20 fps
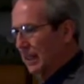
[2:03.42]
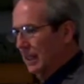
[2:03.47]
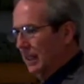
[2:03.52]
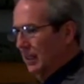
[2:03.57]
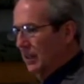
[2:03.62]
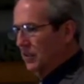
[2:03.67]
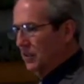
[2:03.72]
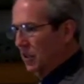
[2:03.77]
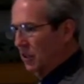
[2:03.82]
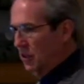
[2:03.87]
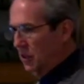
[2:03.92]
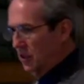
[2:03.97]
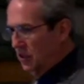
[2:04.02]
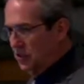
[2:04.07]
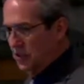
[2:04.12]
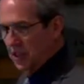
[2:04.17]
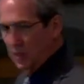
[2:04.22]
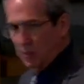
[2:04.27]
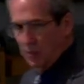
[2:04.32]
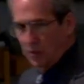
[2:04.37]
So you
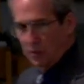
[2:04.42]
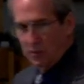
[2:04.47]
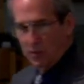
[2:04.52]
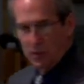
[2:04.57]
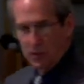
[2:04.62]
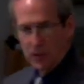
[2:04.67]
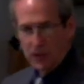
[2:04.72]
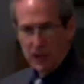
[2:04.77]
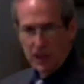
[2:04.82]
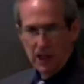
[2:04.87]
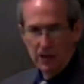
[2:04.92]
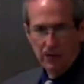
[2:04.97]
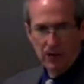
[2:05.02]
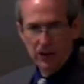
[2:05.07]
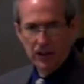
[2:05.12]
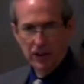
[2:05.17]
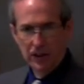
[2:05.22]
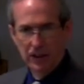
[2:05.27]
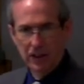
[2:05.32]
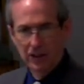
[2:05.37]
see, we're, we're
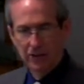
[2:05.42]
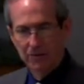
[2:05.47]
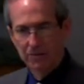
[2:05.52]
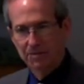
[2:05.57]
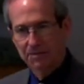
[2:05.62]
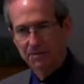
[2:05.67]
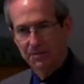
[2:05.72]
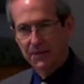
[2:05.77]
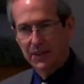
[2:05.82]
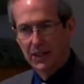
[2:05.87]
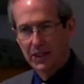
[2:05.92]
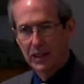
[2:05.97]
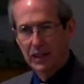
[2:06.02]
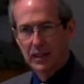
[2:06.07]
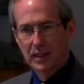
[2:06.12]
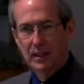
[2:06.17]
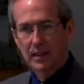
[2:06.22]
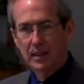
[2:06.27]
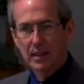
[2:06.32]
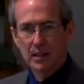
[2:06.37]
covering the,
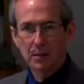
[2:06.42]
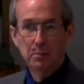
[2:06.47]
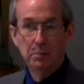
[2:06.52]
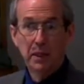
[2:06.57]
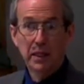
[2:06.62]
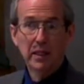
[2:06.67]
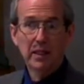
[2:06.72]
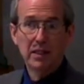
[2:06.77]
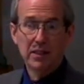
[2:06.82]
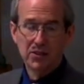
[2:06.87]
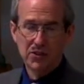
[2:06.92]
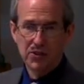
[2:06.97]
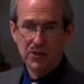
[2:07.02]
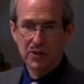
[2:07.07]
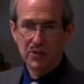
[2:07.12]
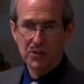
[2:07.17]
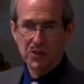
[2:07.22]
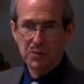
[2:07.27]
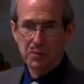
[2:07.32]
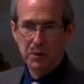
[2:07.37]
the biggies, so to
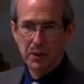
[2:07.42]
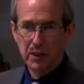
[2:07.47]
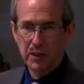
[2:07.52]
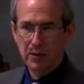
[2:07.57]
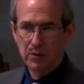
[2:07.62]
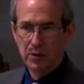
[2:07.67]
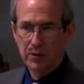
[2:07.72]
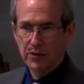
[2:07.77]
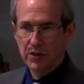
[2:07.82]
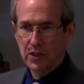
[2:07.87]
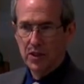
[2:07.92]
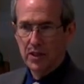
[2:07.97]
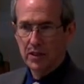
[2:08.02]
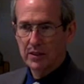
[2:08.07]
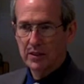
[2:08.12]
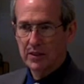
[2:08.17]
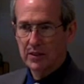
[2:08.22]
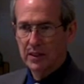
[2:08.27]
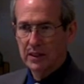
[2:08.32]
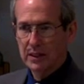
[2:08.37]
speak. We've
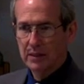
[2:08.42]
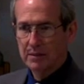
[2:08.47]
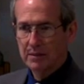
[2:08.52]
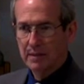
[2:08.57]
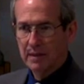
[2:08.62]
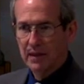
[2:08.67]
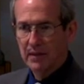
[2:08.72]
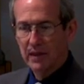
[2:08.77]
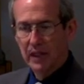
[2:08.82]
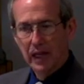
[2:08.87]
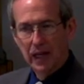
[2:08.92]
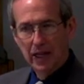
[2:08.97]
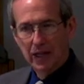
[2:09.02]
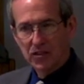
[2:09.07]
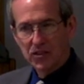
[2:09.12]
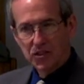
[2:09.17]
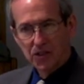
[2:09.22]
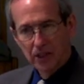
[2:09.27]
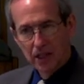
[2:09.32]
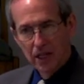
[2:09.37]
talked
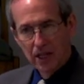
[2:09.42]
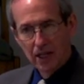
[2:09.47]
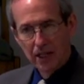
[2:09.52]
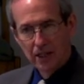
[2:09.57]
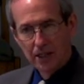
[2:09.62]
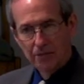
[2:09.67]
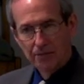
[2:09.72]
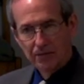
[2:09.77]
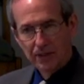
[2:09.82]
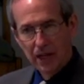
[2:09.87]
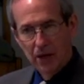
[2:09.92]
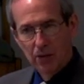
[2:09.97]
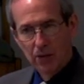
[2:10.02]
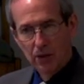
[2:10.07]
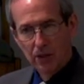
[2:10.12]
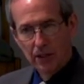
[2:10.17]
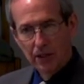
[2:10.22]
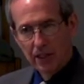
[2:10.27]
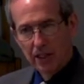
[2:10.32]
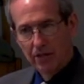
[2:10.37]
last night, I wanted
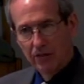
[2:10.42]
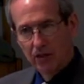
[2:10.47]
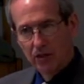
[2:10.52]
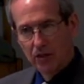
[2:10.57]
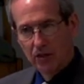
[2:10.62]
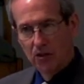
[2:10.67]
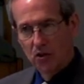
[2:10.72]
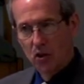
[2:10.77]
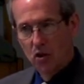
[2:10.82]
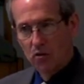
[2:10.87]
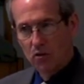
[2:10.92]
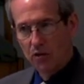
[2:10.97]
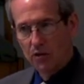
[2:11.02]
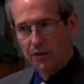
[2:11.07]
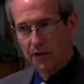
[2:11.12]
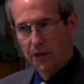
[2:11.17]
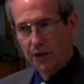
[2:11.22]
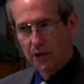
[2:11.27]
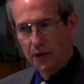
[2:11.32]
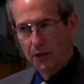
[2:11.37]
to give you an
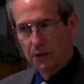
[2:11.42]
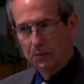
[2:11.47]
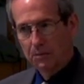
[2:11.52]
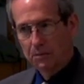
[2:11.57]
overview